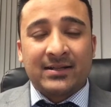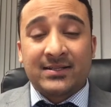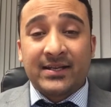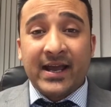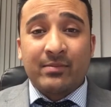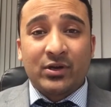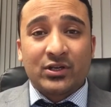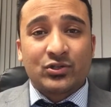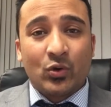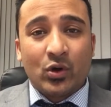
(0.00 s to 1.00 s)
Today I'm going
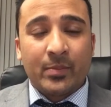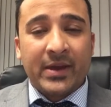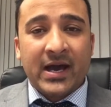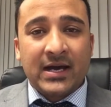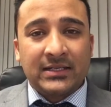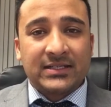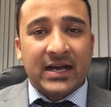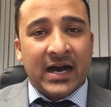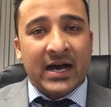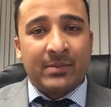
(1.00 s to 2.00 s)
to talk about
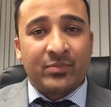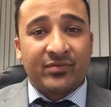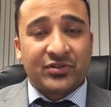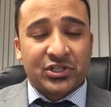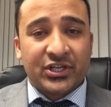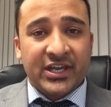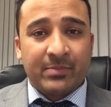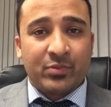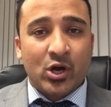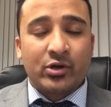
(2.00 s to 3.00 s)
Professional Year
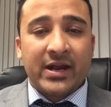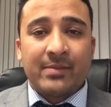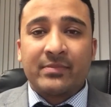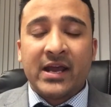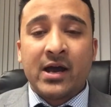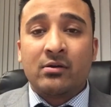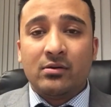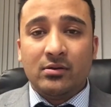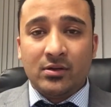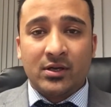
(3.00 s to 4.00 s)
Program. Now,
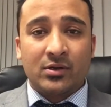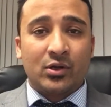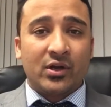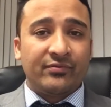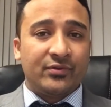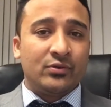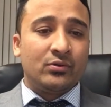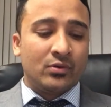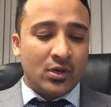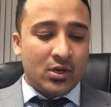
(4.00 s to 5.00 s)
a lot of
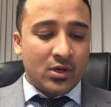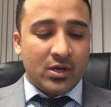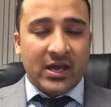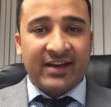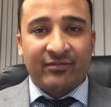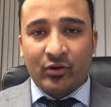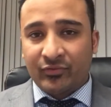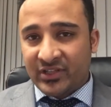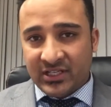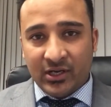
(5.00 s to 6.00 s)
you have
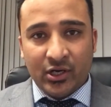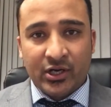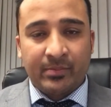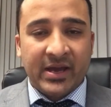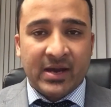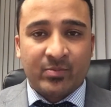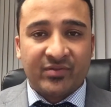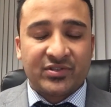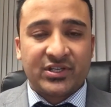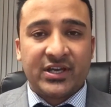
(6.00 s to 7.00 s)
obviously heard about
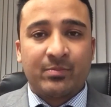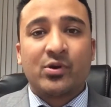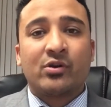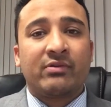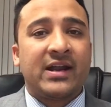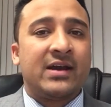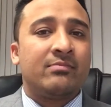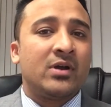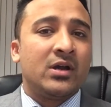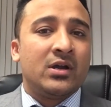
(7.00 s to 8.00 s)
Professional Year
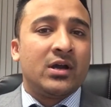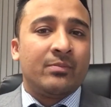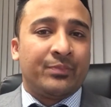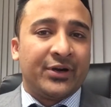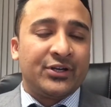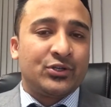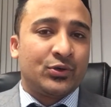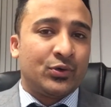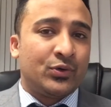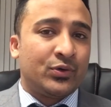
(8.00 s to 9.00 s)
Program. I'm pretty
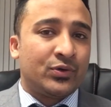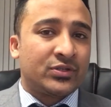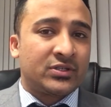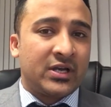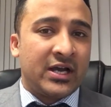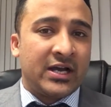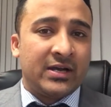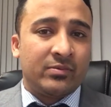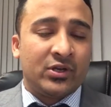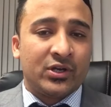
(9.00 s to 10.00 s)
sure,
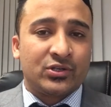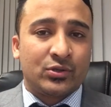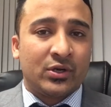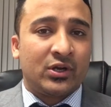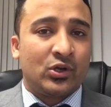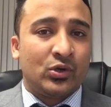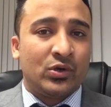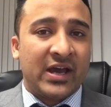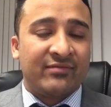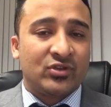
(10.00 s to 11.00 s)
students who
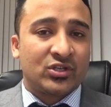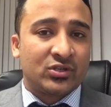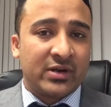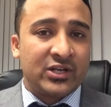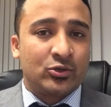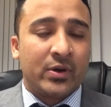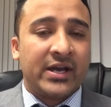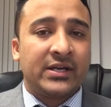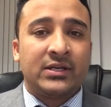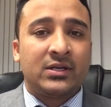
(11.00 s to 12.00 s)
have just
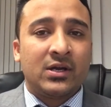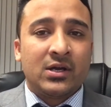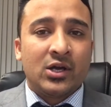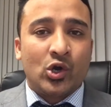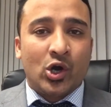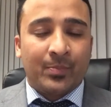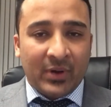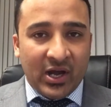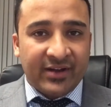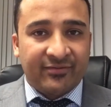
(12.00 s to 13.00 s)
graduated or
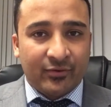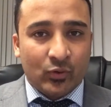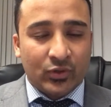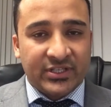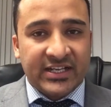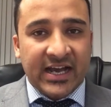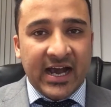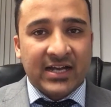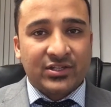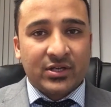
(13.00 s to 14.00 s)
applied for TR,